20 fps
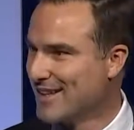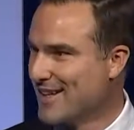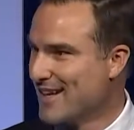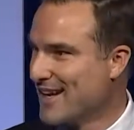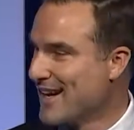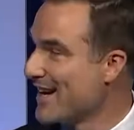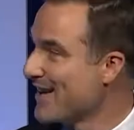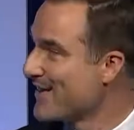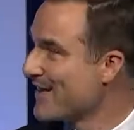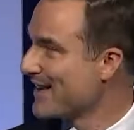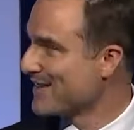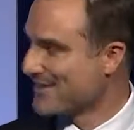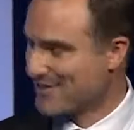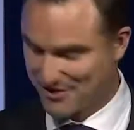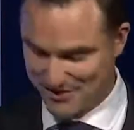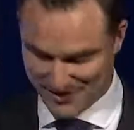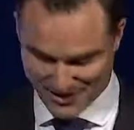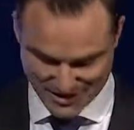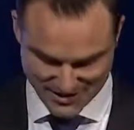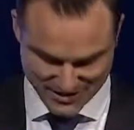that
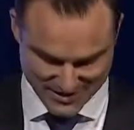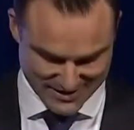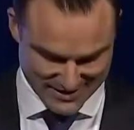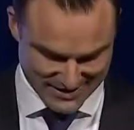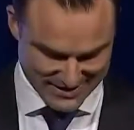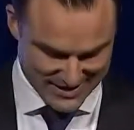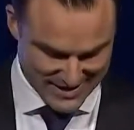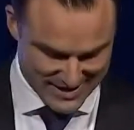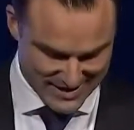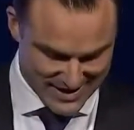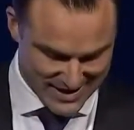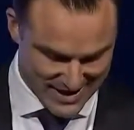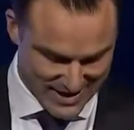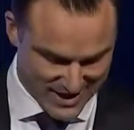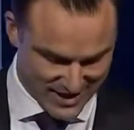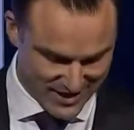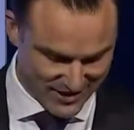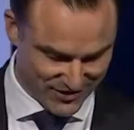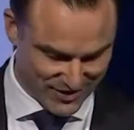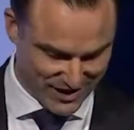discussion
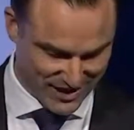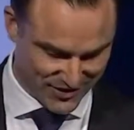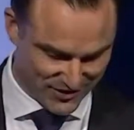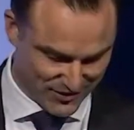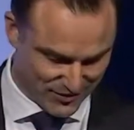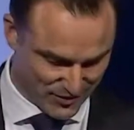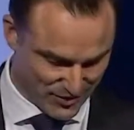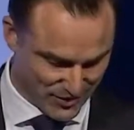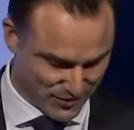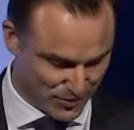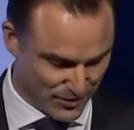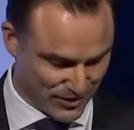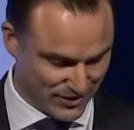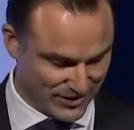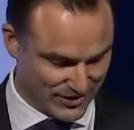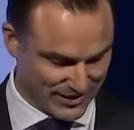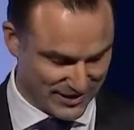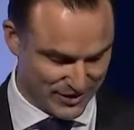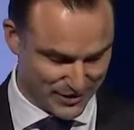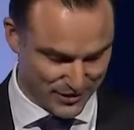as
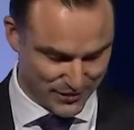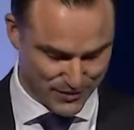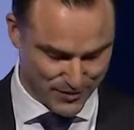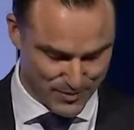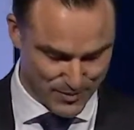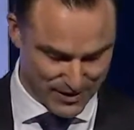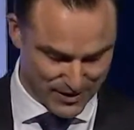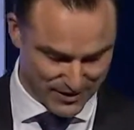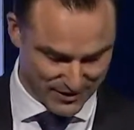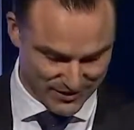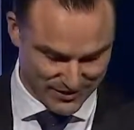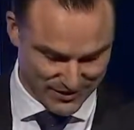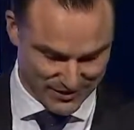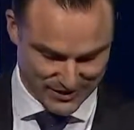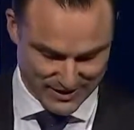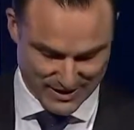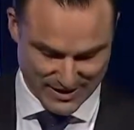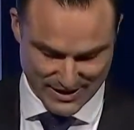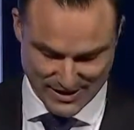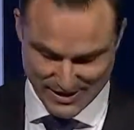recently as a few minutes
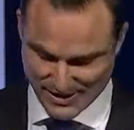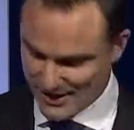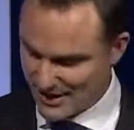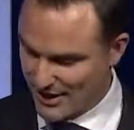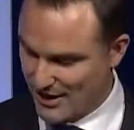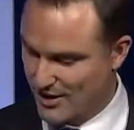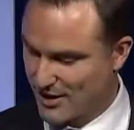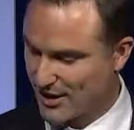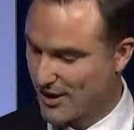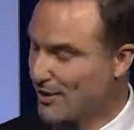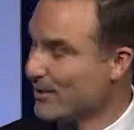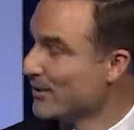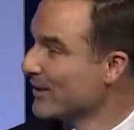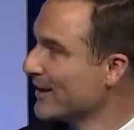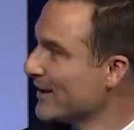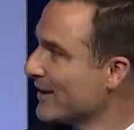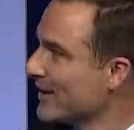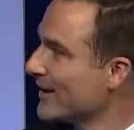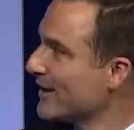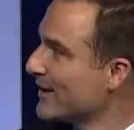ago.
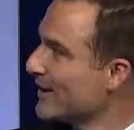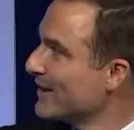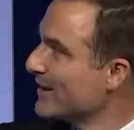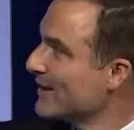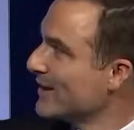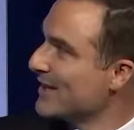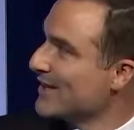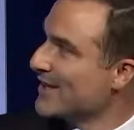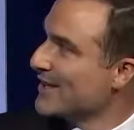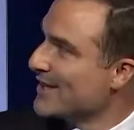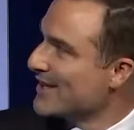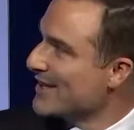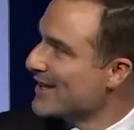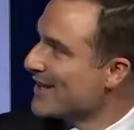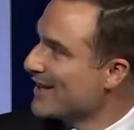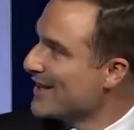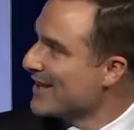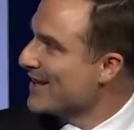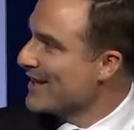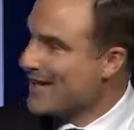
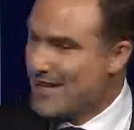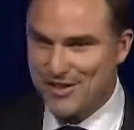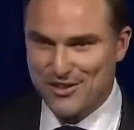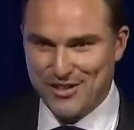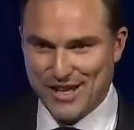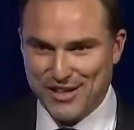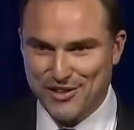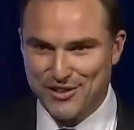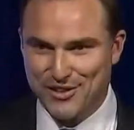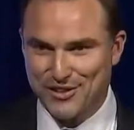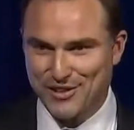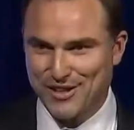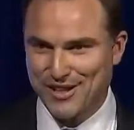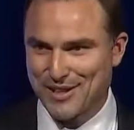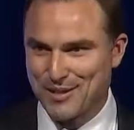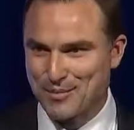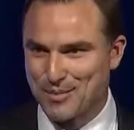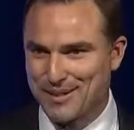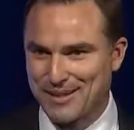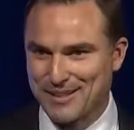Is that
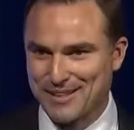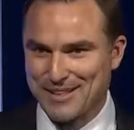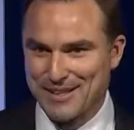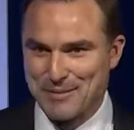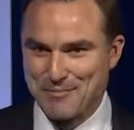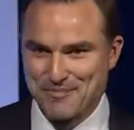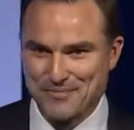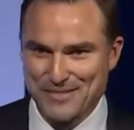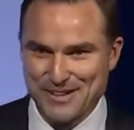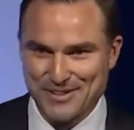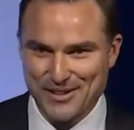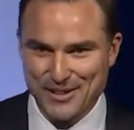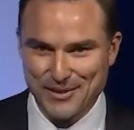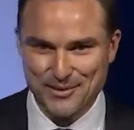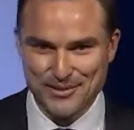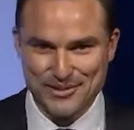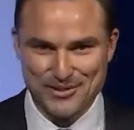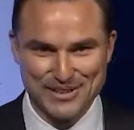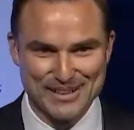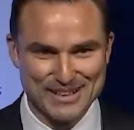sustainability? So
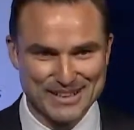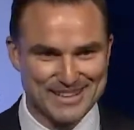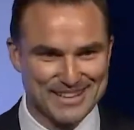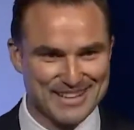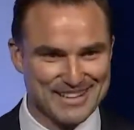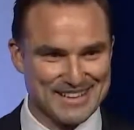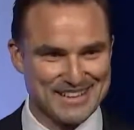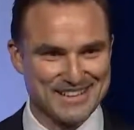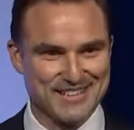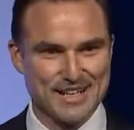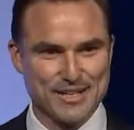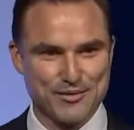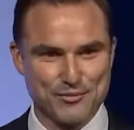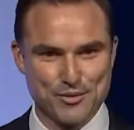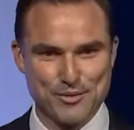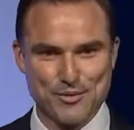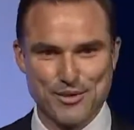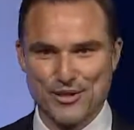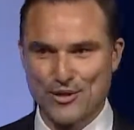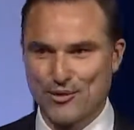is that
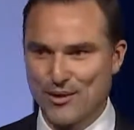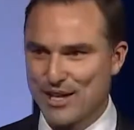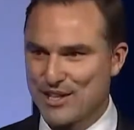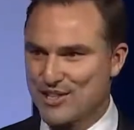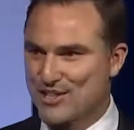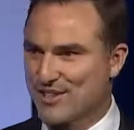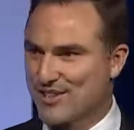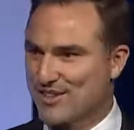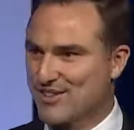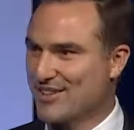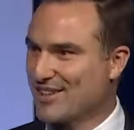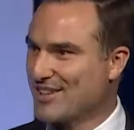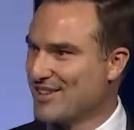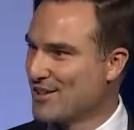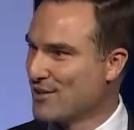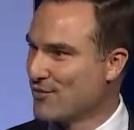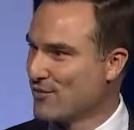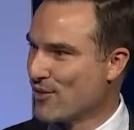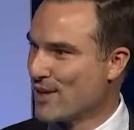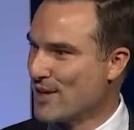remuneration,
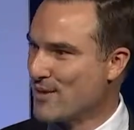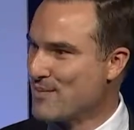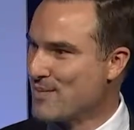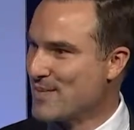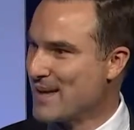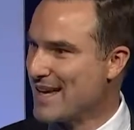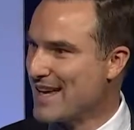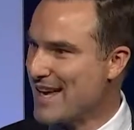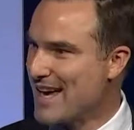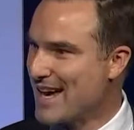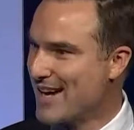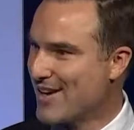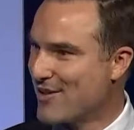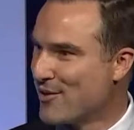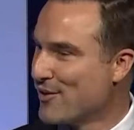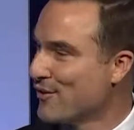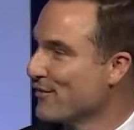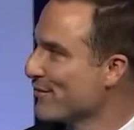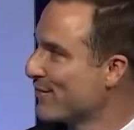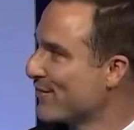executive rem, out
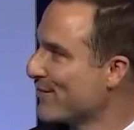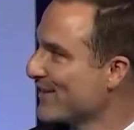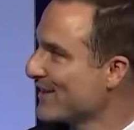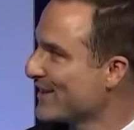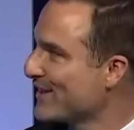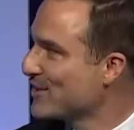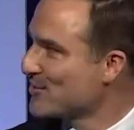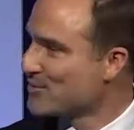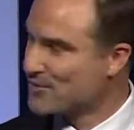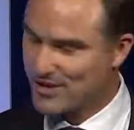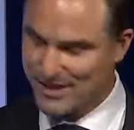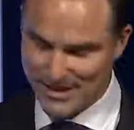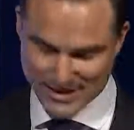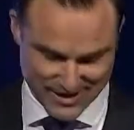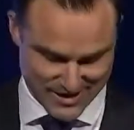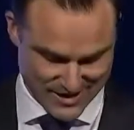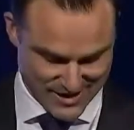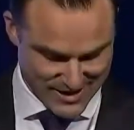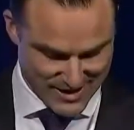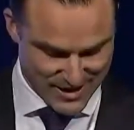of kilter
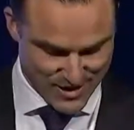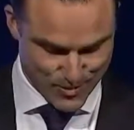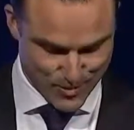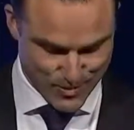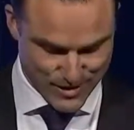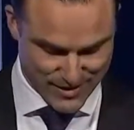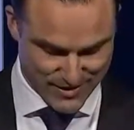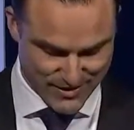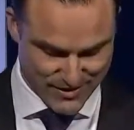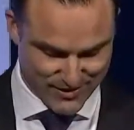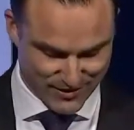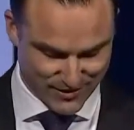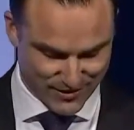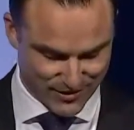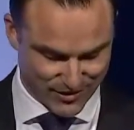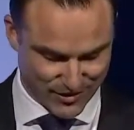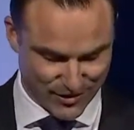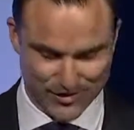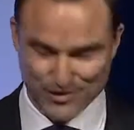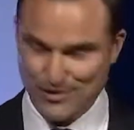with
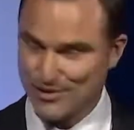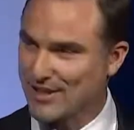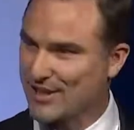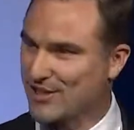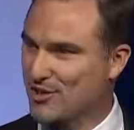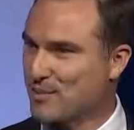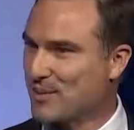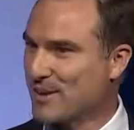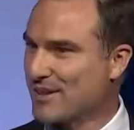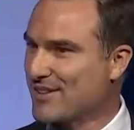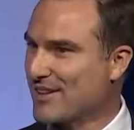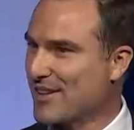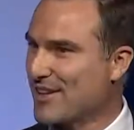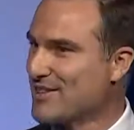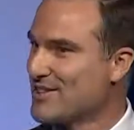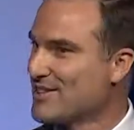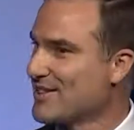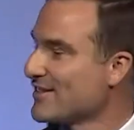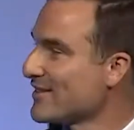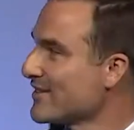social
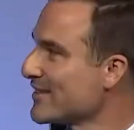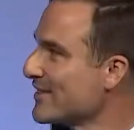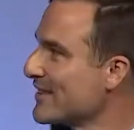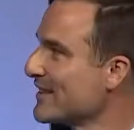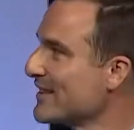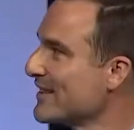expectations?